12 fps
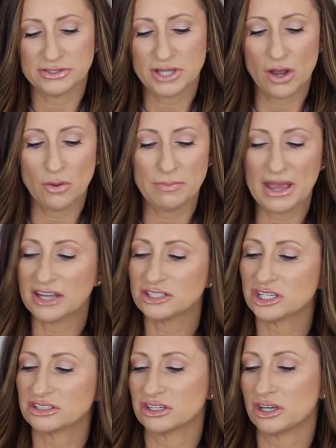So
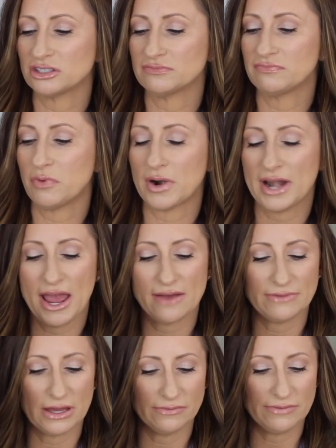packaging's a good four and a
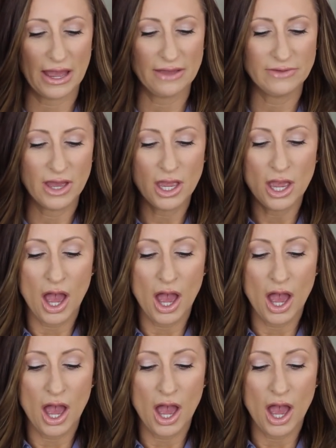half out of five.